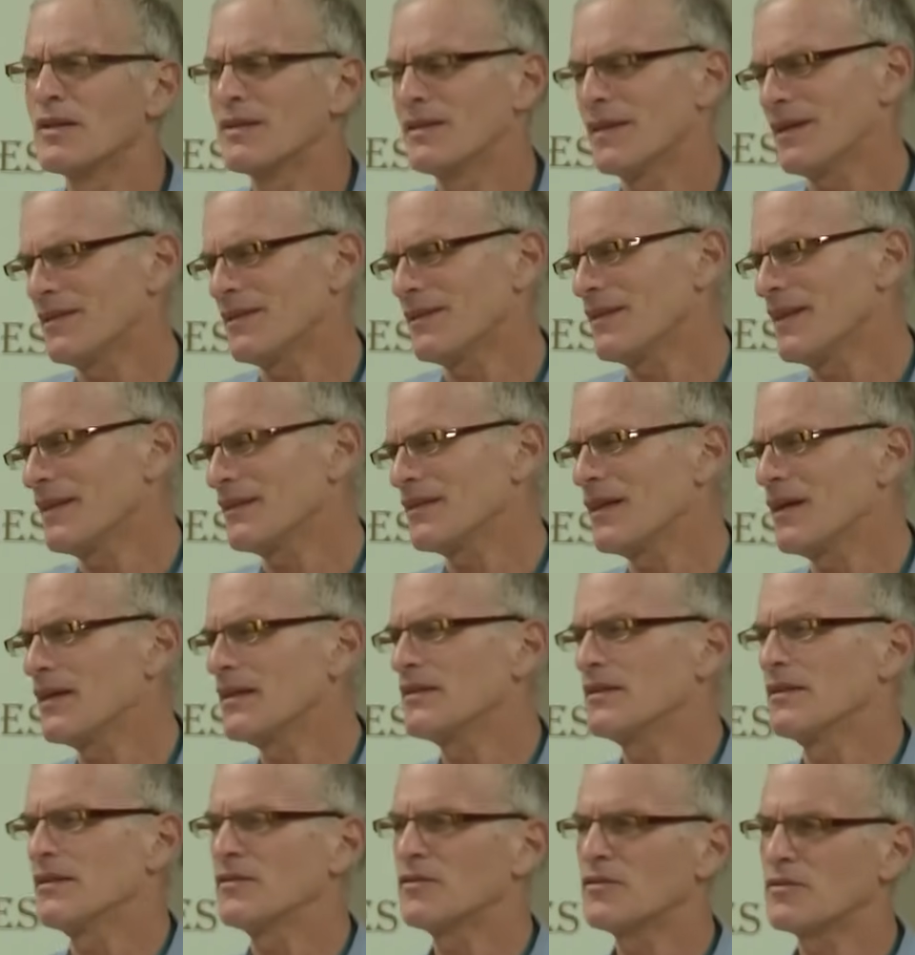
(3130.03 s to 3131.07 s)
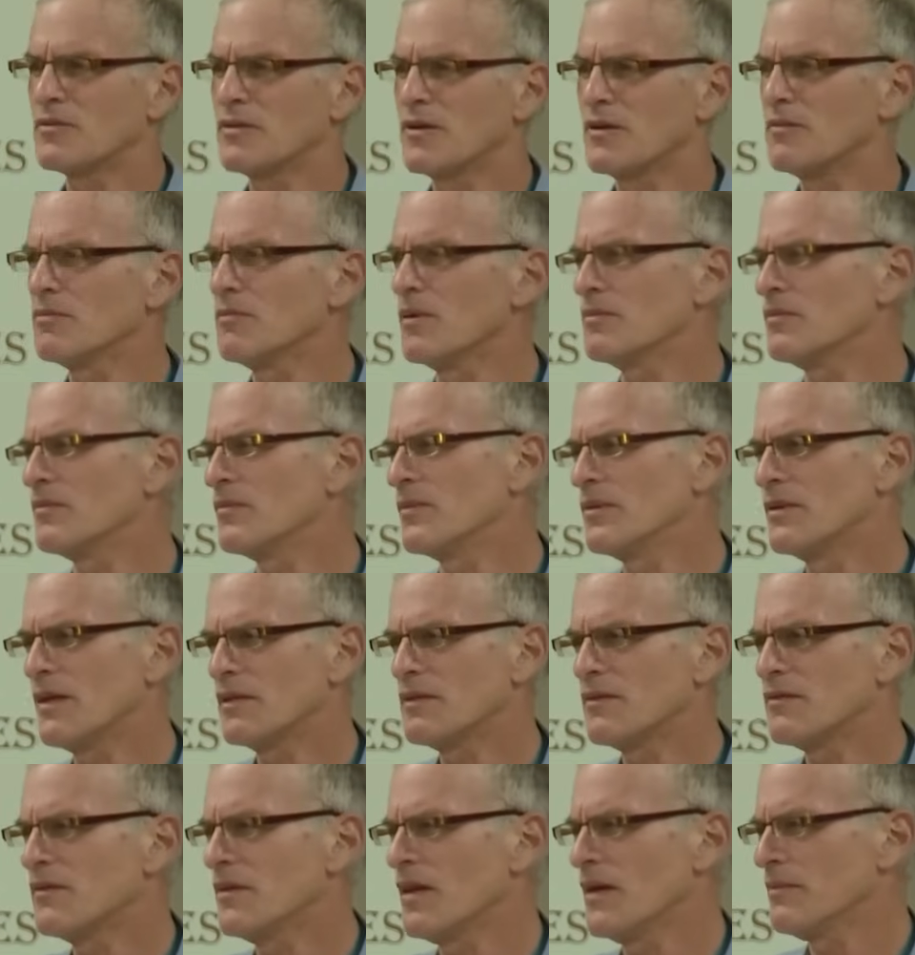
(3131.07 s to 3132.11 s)
Not that they liked Israel, but
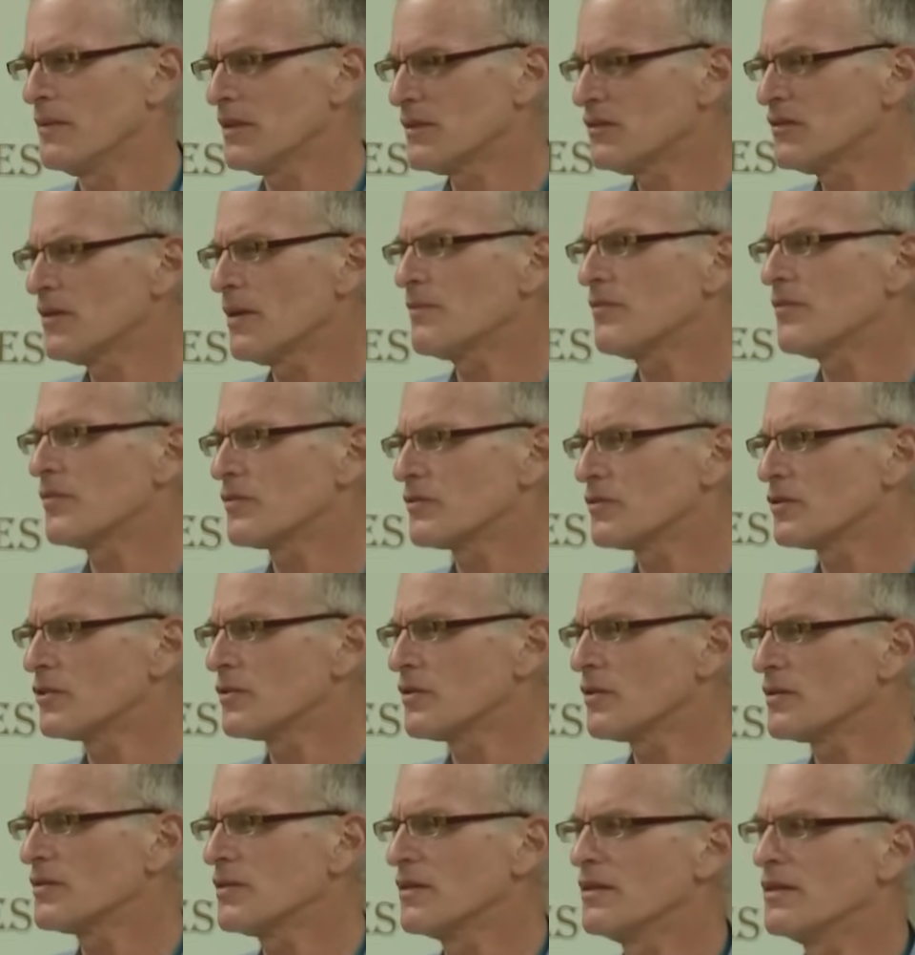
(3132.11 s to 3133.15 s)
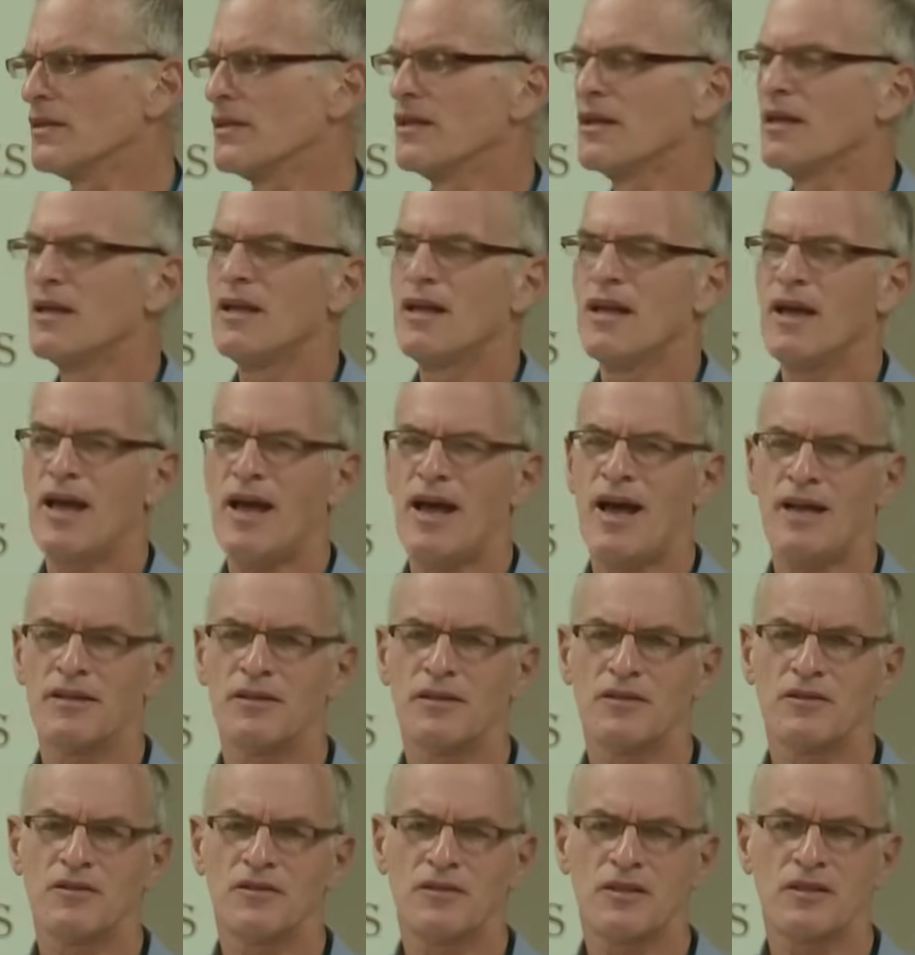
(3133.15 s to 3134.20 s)
none of them, except for Jordan, had
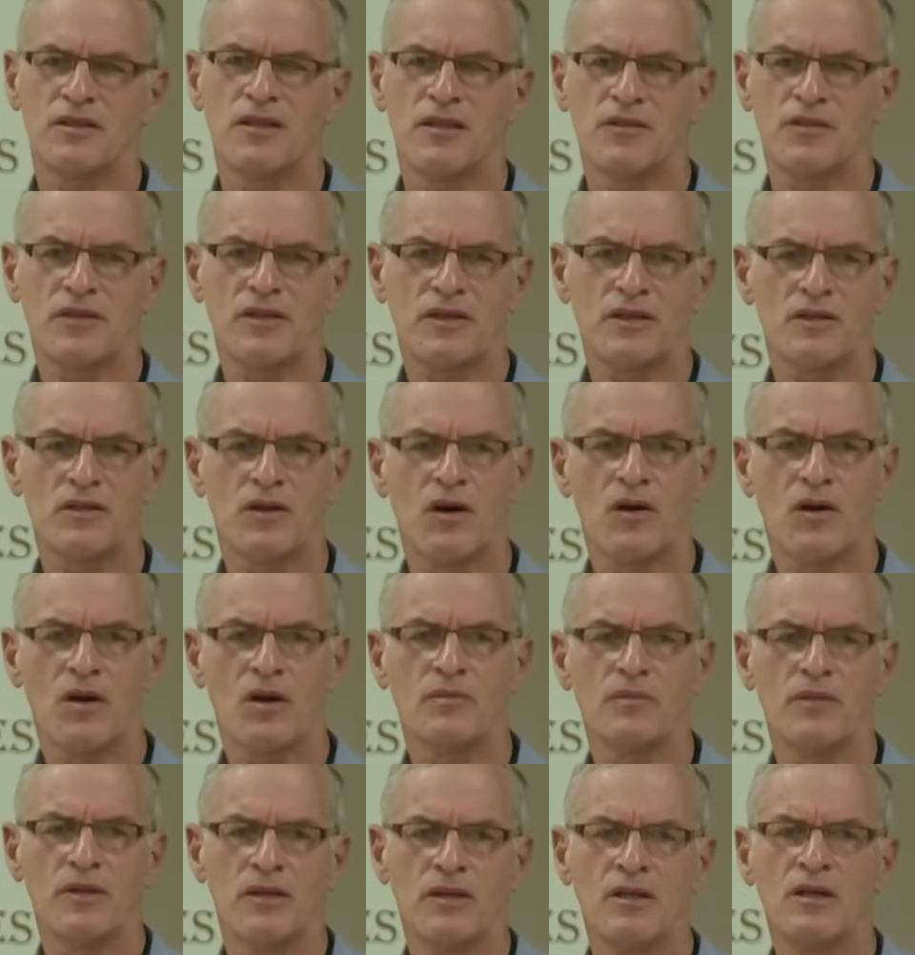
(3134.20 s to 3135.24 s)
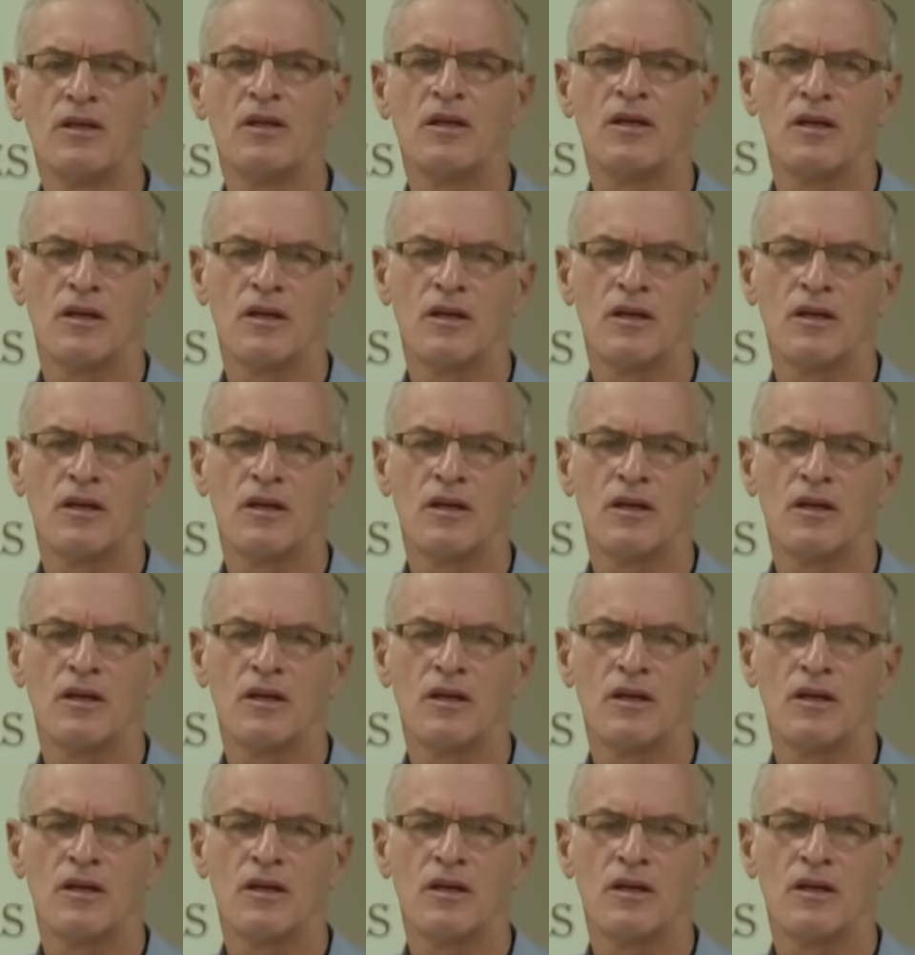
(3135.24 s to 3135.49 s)
a significant army.